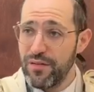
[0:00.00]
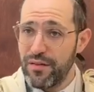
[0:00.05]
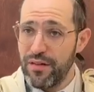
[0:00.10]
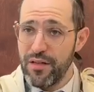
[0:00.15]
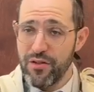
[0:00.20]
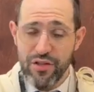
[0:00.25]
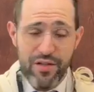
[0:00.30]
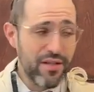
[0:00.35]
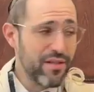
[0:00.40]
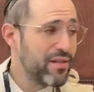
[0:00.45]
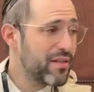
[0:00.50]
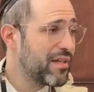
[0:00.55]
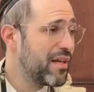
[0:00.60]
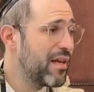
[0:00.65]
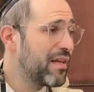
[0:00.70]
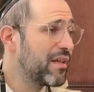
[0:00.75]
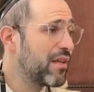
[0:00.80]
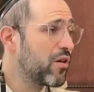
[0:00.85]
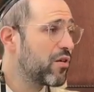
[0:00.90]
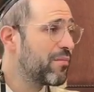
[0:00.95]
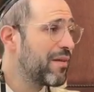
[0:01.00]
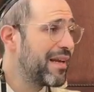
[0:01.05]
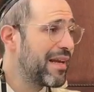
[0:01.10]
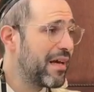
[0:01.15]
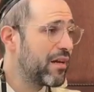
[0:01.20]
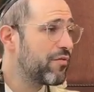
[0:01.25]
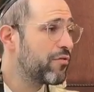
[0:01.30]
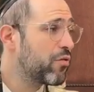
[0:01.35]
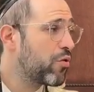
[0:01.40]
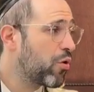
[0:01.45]
dishes that are made
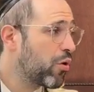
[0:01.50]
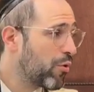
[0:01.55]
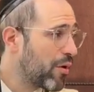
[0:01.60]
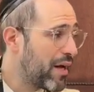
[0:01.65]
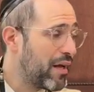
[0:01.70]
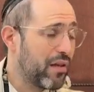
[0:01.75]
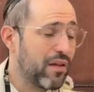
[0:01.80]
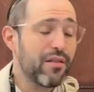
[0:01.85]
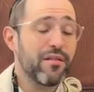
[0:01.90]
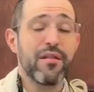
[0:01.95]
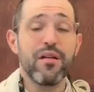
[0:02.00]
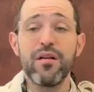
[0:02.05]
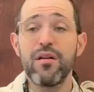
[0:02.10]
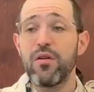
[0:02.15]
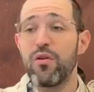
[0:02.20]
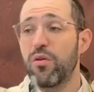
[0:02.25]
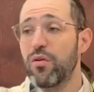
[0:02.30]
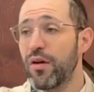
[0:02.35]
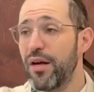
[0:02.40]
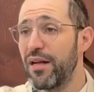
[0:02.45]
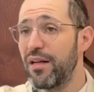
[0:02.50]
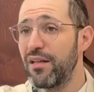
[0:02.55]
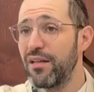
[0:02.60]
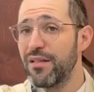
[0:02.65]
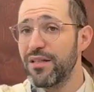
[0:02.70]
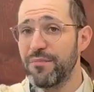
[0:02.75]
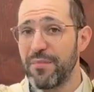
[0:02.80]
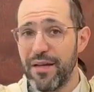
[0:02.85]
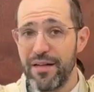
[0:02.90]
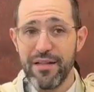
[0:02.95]
out of korel. Korel
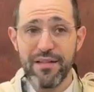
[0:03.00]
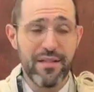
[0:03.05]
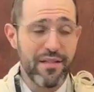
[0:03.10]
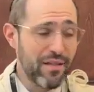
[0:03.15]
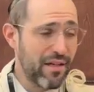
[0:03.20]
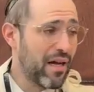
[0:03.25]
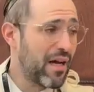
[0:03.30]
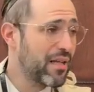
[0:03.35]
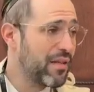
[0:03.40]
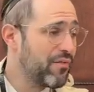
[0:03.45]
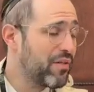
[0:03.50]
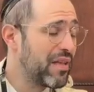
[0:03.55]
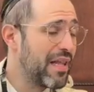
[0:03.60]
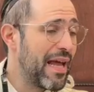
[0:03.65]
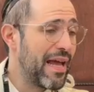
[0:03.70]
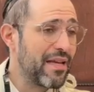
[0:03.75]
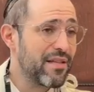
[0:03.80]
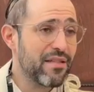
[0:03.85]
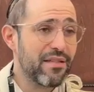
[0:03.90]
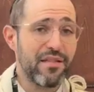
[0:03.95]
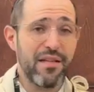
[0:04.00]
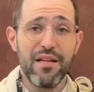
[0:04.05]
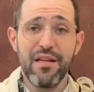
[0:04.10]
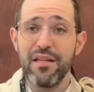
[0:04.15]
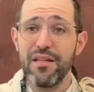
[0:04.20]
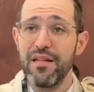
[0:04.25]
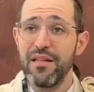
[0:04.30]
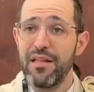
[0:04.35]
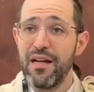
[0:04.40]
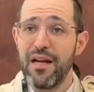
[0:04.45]
is made as a kind of glass.
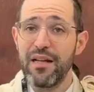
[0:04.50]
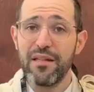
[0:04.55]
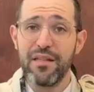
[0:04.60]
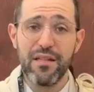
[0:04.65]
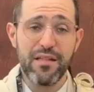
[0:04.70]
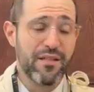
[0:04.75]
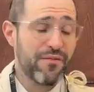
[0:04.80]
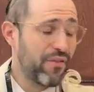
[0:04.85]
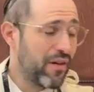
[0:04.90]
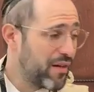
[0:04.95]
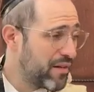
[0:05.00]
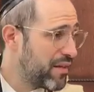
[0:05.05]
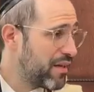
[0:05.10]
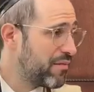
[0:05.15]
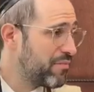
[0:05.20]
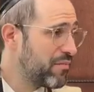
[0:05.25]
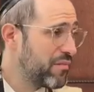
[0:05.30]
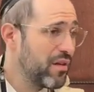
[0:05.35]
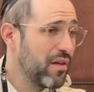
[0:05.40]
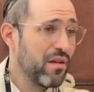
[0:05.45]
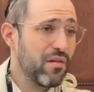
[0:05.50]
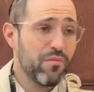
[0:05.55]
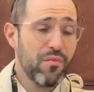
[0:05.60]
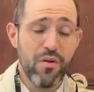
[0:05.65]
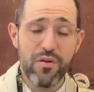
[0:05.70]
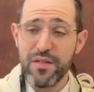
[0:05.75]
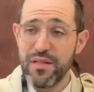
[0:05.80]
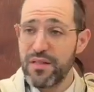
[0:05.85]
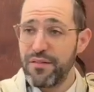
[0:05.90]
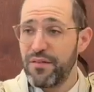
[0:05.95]
Ledat Sfaradim,
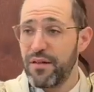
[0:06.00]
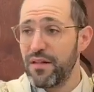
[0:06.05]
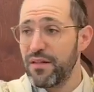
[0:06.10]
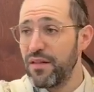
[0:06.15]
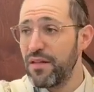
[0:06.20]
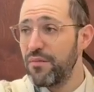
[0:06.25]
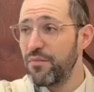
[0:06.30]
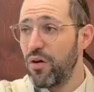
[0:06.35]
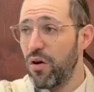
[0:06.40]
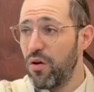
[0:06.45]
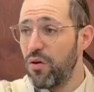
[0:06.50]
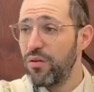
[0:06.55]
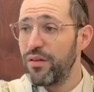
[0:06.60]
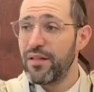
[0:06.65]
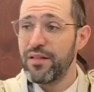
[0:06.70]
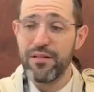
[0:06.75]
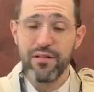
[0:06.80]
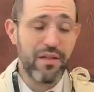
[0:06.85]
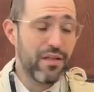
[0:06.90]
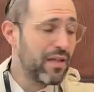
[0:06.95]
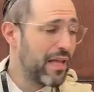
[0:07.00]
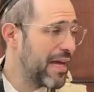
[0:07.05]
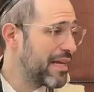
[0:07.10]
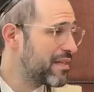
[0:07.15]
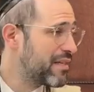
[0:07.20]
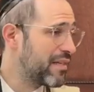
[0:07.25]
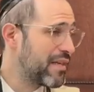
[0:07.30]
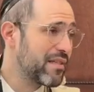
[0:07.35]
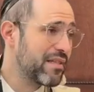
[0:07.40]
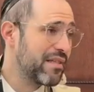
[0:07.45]
most Sfaradim hold that
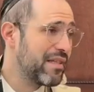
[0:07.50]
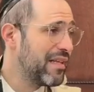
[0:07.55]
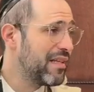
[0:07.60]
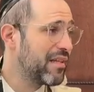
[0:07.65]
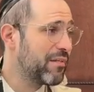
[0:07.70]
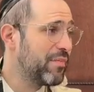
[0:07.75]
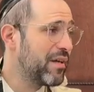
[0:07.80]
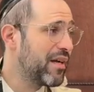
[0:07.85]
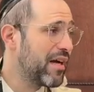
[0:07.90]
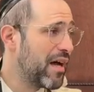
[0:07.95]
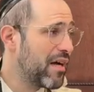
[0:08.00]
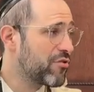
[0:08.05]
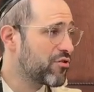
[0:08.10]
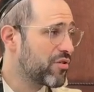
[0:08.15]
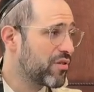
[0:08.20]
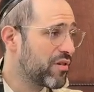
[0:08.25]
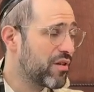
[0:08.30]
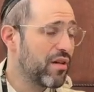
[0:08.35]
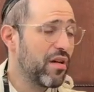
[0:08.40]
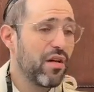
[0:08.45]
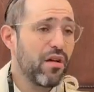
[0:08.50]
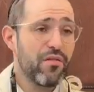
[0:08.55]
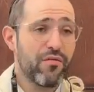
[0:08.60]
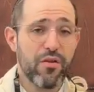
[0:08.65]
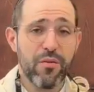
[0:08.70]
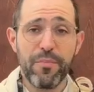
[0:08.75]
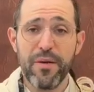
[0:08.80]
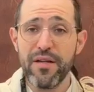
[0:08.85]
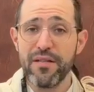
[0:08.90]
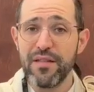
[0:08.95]
glass doesn't need to be kashered
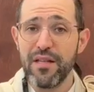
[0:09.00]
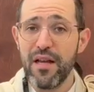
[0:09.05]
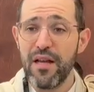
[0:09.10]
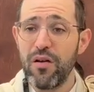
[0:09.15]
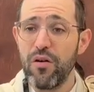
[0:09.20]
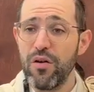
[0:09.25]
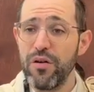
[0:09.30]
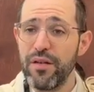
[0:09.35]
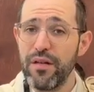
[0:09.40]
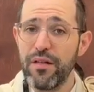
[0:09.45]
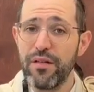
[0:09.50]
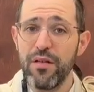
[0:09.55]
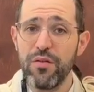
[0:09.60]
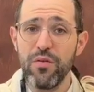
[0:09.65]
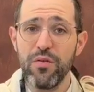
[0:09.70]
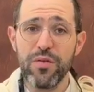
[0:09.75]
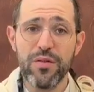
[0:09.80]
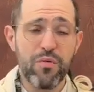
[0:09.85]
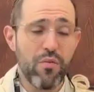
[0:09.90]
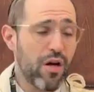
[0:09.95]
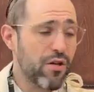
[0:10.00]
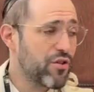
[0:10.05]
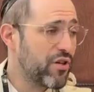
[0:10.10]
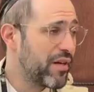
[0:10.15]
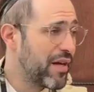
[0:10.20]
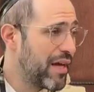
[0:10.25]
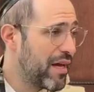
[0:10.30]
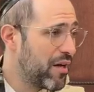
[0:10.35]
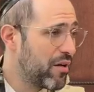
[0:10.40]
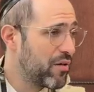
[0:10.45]
for Pesach. All you need to do is wash
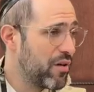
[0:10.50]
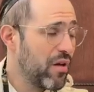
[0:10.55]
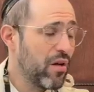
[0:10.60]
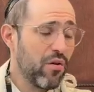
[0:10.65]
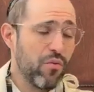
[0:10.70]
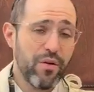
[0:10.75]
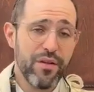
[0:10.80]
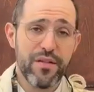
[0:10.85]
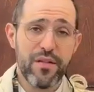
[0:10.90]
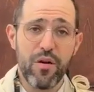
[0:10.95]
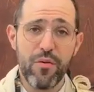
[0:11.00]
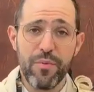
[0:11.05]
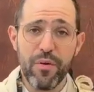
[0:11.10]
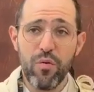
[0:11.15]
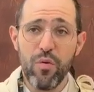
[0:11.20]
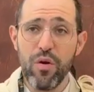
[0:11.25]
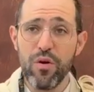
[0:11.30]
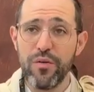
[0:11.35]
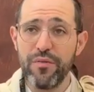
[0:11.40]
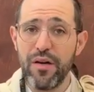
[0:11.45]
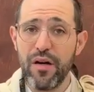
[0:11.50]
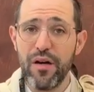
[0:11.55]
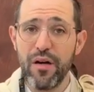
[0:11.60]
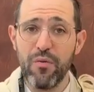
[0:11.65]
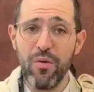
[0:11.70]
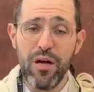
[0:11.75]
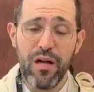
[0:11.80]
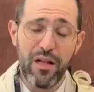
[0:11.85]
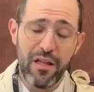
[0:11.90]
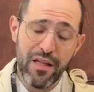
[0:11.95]
it out with soap and water very
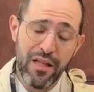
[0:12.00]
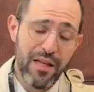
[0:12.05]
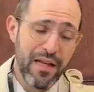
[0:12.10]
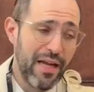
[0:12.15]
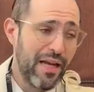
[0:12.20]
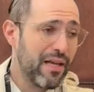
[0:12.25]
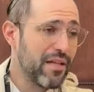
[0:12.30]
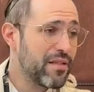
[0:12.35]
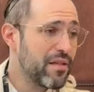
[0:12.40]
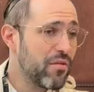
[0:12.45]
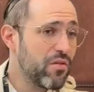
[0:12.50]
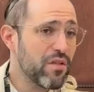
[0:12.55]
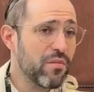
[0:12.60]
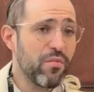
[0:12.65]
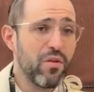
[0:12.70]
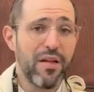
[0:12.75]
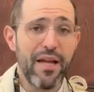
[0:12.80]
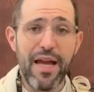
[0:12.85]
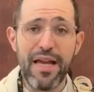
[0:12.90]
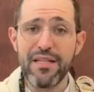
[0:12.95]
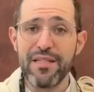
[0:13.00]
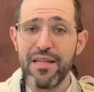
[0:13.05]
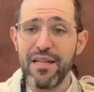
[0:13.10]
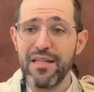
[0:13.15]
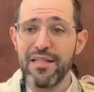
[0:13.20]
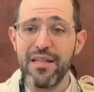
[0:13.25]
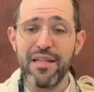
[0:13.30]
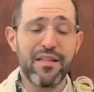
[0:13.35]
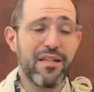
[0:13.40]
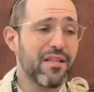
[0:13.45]
well, and it's usable as
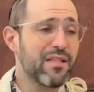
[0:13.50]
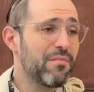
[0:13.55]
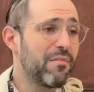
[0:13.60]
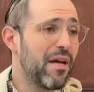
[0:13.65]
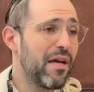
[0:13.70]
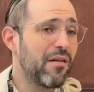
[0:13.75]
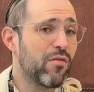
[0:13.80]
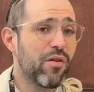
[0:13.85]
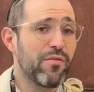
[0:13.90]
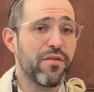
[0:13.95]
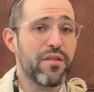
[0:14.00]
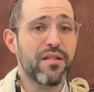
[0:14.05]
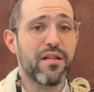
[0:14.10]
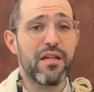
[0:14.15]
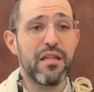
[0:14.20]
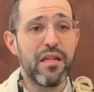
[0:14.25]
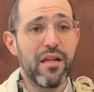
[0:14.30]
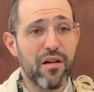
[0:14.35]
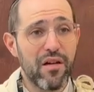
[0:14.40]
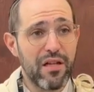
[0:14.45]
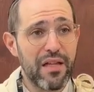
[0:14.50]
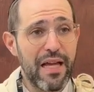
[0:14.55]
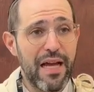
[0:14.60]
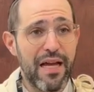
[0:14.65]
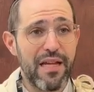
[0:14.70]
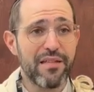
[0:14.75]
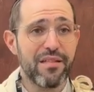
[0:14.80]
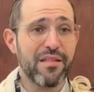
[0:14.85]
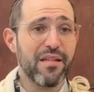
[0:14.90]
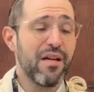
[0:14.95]
is, and it doesn't matter if it's clear
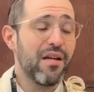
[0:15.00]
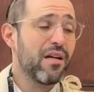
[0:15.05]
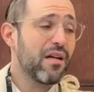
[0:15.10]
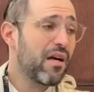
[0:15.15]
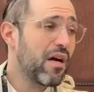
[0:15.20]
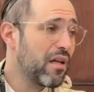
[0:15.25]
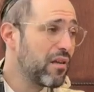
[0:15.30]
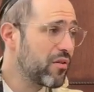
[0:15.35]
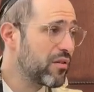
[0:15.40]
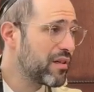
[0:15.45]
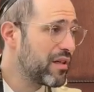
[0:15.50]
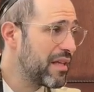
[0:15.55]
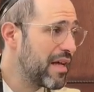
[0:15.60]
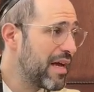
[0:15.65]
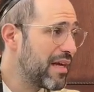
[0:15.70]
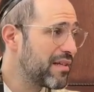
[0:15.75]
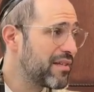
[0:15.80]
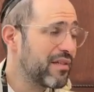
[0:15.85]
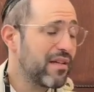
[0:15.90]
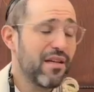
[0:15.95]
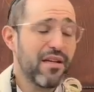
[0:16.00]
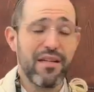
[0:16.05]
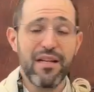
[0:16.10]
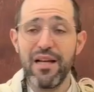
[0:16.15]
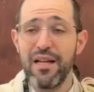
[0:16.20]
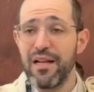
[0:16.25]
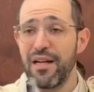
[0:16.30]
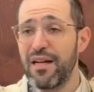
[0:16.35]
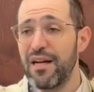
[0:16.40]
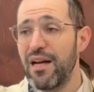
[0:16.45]
glass, colored glass,
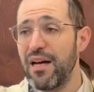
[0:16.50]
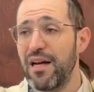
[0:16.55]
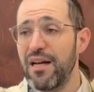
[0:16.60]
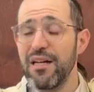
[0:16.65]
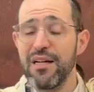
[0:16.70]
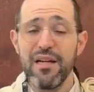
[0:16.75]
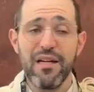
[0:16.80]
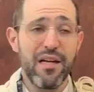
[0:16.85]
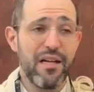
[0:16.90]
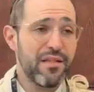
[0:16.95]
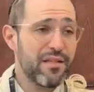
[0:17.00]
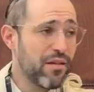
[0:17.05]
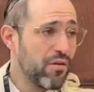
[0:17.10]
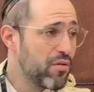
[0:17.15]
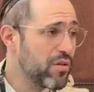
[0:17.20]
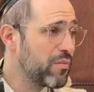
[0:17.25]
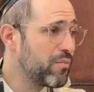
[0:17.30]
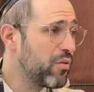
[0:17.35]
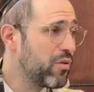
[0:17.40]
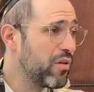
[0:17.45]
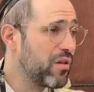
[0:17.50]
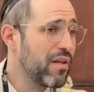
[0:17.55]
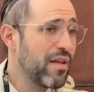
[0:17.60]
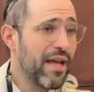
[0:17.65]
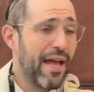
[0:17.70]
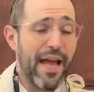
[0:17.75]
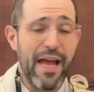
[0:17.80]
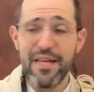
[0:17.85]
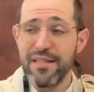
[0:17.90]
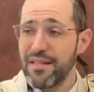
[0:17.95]
la'alacha, it's usable
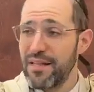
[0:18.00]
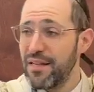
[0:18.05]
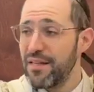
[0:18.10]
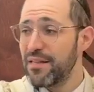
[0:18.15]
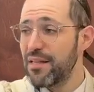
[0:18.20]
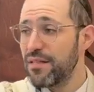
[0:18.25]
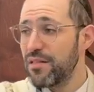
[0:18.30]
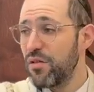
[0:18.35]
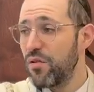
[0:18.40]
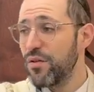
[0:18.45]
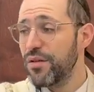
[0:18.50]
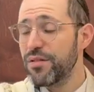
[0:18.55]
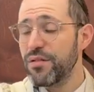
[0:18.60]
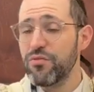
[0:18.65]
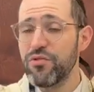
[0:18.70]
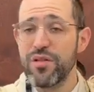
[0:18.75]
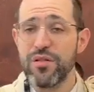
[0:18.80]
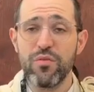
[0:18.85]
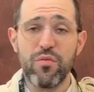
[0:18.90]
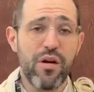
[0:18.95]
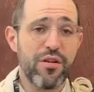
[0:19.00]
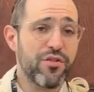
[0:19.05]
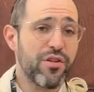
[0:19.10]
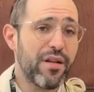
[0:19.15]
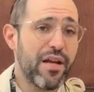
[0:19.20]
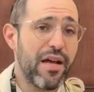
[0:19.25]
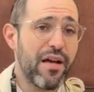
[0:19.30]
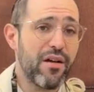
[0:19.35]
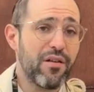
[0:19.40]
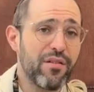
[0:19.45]
as is, as long as you just wash
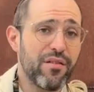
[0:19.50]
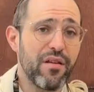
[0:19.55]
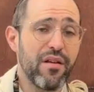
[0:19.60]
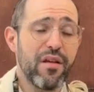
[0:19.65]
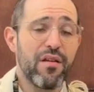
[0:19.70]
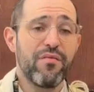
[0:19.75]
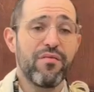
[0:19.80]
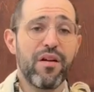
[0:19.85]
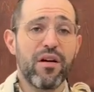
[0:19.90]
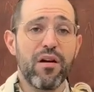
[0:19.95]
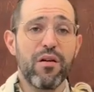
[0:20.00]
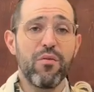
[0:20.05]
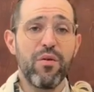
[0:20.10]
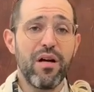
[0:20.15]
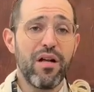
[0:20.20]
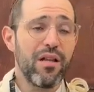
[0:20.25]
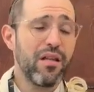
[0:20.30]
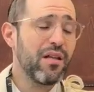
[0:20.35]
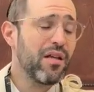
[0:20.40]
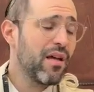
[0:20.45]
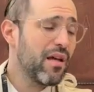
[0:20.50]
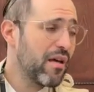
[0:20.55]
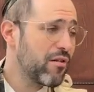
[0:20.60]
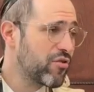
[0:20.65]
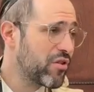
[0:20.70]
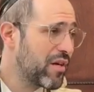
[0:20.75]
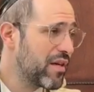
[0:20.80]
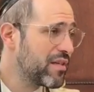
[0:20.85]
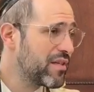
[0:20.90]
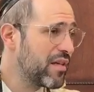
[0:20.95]
it out very well.
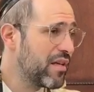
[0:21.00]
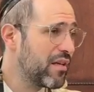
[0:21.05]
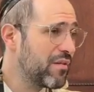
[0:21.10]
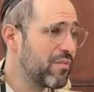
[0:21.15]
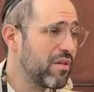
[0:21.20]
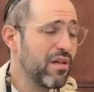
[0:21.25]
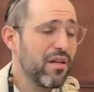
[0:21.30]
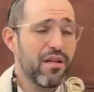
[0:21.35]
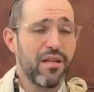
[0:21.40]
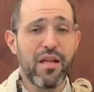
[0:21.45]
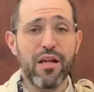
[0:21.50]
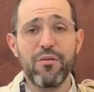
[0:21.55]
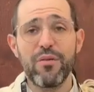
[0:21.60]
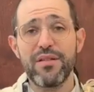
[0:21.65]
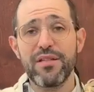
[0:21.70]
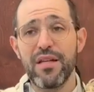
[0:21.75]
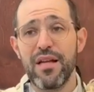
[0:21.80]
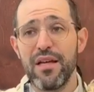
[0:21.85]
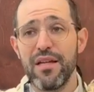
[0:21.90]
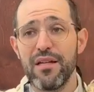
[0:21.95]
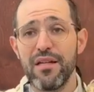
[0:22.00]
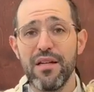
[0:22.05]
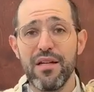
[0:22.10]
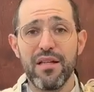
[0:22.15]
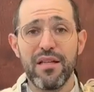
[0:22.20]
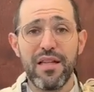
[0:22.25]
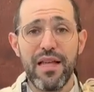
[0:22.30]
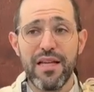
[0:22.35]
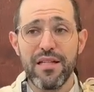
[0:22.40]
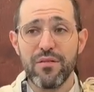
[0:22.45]
Ashkenazim, like we said
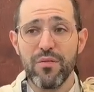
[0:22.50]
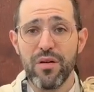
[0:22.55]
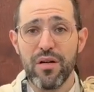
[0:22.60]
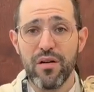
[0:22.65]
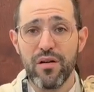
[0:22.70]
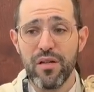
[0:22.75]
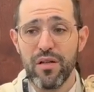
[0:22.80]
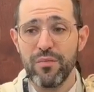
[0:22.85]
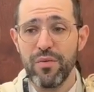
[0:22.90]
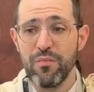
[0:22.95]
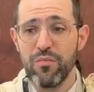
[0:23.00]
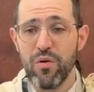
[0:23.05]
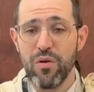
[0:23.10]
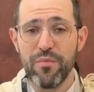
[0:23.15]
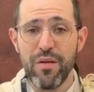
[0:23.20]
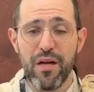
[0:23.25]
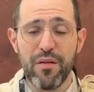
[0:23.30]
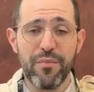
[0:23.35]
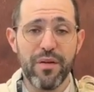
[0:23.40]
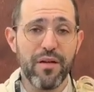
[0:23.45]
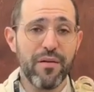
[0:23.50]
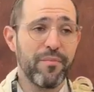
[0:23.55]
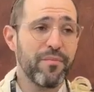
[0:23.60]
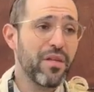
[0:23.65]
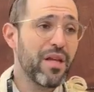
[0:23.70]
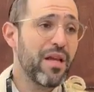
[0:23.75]
last week, are a little bit more machmir.